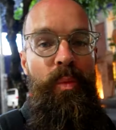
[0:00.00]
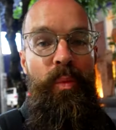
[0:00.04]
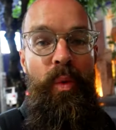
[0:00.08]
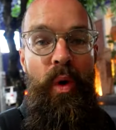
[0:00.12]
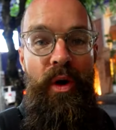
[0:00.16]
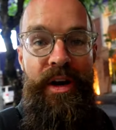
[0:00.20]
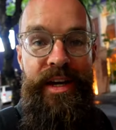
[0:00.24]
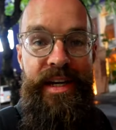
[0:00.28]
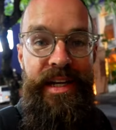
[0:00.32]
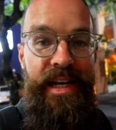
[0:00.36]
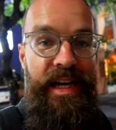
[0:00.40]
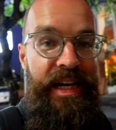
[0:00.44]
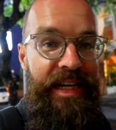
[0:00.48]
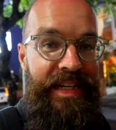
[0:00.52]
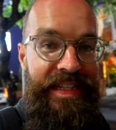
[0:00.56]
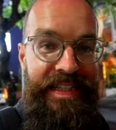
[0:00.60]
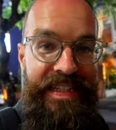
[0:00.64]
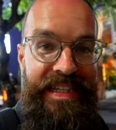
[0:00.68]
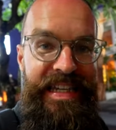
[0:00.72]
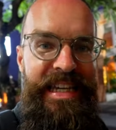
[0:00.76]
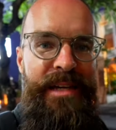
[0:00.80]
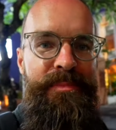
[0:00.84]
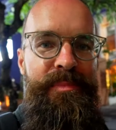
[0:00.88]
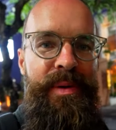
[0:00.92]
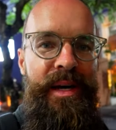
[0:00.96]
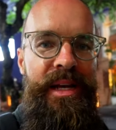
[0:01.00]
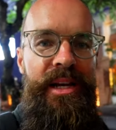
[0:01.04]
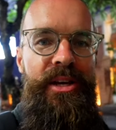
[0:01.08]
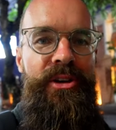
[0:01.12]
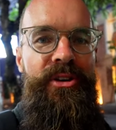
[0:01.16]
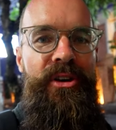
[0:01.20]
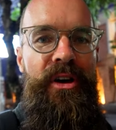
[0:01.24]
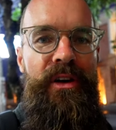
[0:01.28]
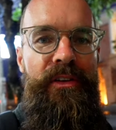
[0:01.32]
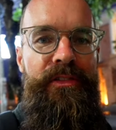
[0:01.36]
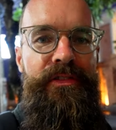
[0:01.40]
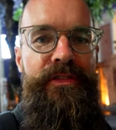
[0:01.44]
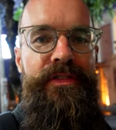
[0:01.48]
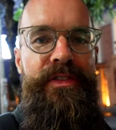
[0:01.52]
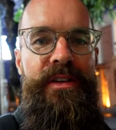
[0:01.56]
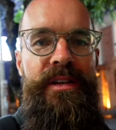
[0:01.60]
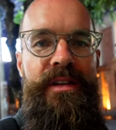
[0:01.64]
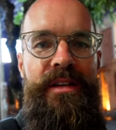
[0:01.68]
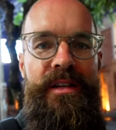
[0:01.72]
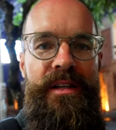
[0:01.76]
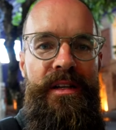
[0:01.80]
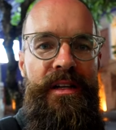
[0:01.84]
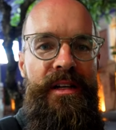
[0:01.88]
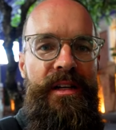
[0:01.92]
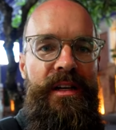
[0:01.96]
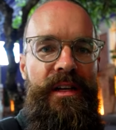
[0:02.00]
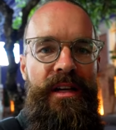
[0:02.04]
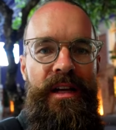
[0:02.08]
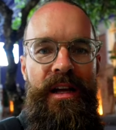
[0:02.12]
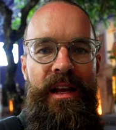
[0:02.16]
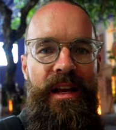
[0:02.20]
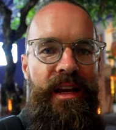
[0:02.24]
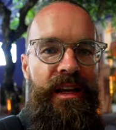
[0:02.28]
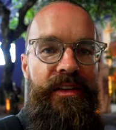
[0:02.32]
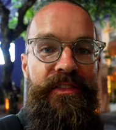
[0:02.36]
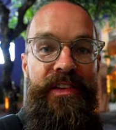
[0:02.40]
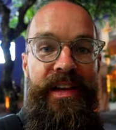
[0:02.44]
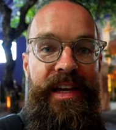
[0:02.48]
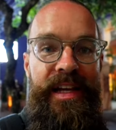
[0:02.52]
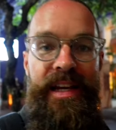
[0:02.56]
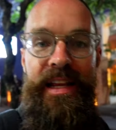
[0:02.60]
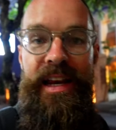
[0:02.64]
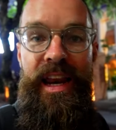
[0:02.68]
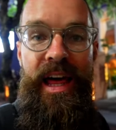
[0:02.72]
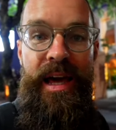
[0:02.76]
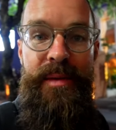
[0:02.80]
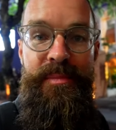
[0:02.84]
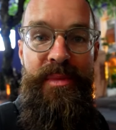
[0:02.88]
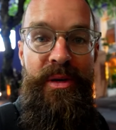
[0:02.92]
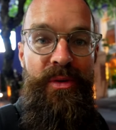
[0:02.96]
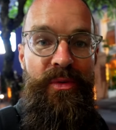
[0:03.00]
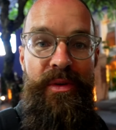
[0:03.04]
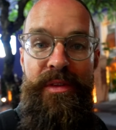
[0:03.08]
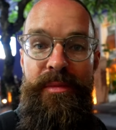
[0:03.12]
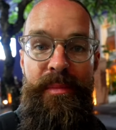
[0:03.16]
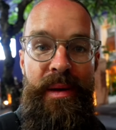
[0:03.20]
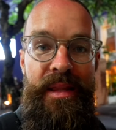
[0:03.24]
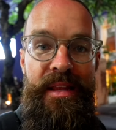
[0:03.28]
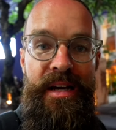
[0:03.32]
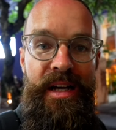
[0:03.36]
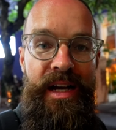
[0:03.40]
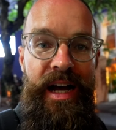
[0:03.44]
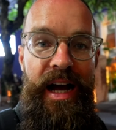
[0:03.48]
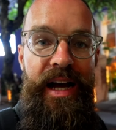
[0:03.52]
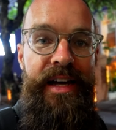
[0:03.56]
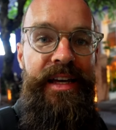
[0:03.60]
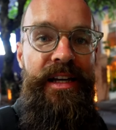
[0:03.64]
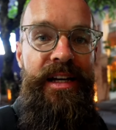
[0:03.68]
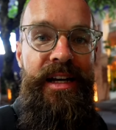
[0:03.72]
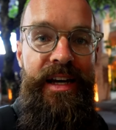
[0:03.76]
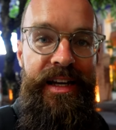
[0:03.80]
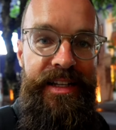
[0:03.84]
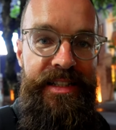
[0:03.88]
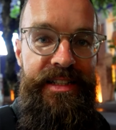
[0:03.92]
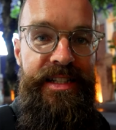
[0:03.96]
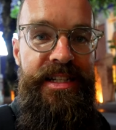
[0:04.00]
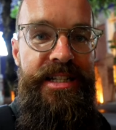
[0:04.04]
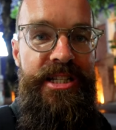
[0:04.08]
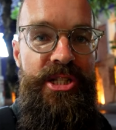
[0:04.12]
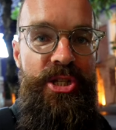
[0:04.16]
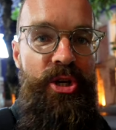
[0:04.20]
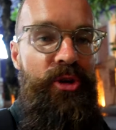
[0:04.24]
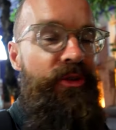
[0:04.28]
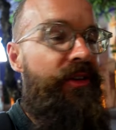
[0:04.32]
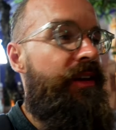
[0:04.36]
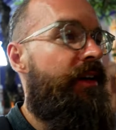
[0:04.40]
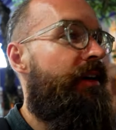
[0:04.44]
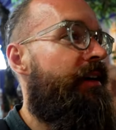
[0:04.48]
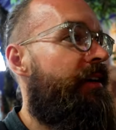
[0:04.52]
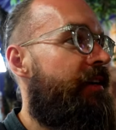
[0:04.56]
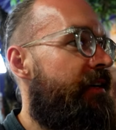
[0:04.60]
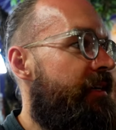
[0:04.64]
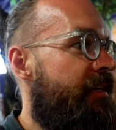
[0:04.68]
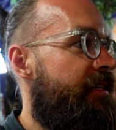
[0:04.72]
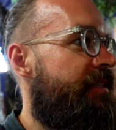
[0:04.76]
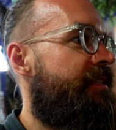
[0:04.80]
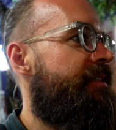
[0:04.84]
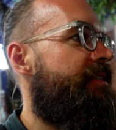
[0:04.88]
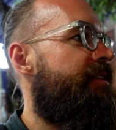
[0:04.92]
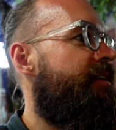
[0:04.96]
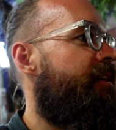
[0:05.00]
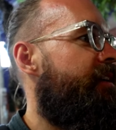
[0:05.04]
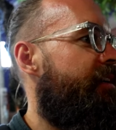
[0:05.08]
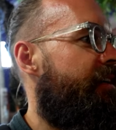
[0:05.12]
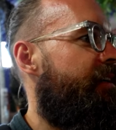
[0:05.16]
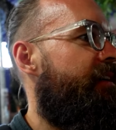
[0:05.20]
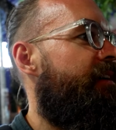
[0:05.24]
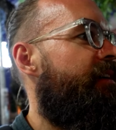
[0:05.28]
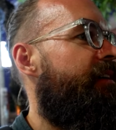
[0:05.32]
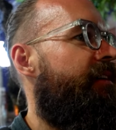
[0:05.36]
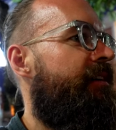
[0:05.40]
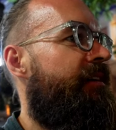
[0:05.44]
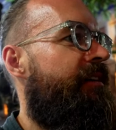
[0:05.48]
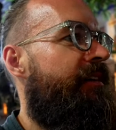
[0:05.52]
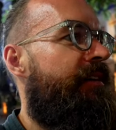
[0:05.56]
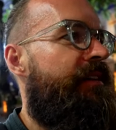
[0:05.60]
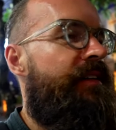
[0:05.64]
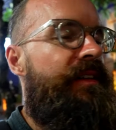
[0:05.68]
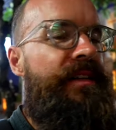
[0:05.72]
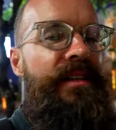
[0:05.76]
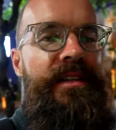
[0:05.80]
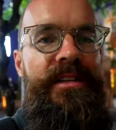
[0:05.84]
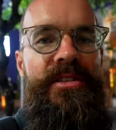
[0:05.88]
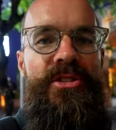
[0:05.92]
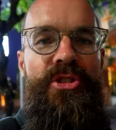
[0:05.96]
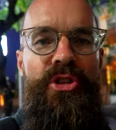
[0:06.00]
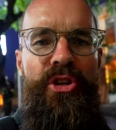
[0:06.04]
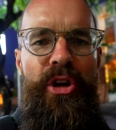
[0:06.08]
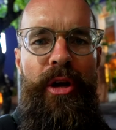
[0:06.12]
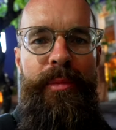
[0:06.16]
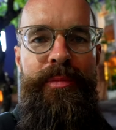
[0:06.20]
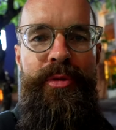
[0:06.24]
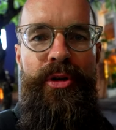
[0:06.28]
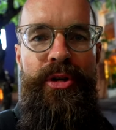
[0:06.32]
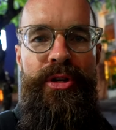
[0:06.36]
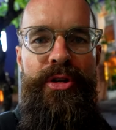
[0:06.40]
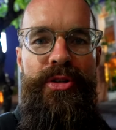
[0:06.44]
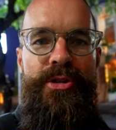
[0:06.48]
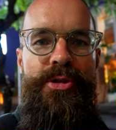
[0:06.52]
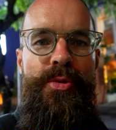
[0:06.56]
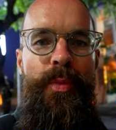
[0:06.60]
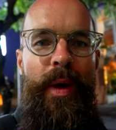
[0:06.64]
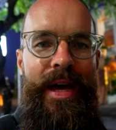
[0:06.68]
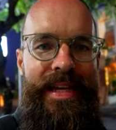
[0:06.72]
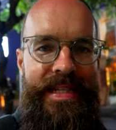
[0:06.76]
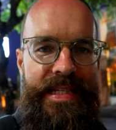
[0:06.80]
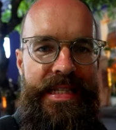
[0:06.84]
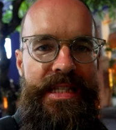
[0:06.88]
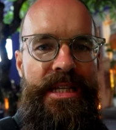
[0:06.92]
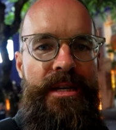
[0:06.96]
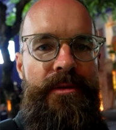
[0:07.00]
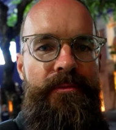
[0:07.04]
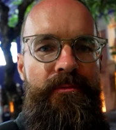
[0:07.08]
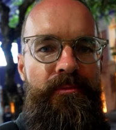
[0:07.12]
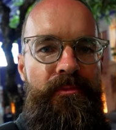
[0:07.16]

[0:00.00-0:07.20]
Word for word: One key pillar of living in alignment with Mother Gaia at Custodia is to not produce waste.